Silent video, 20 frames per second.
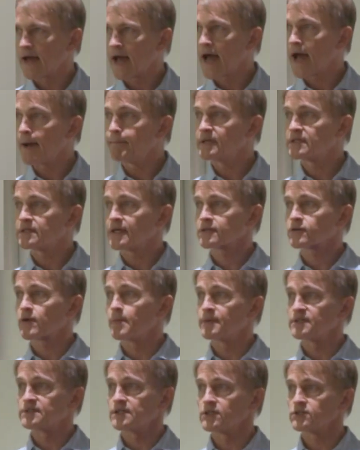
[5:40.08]
Habitat
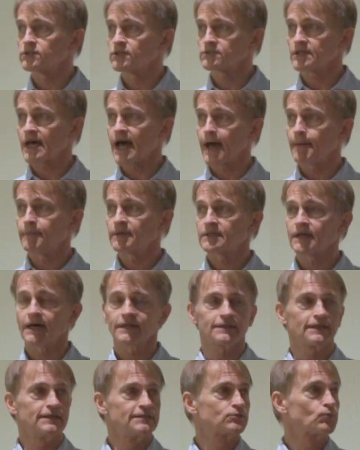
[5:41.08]
composition, so
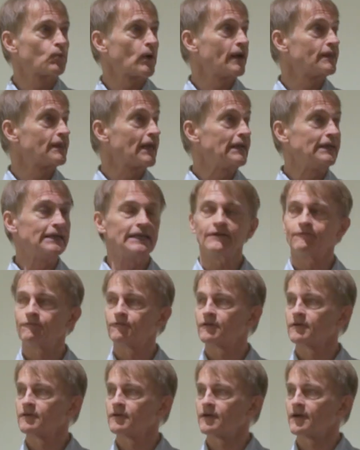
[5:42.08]
habitat is where they
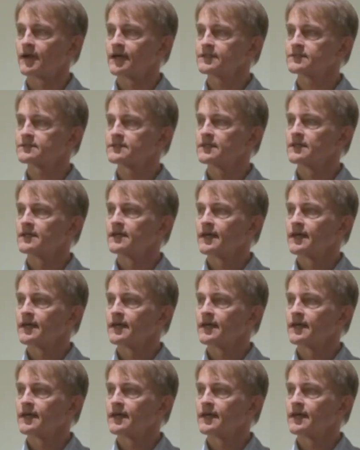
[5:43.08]
live, right?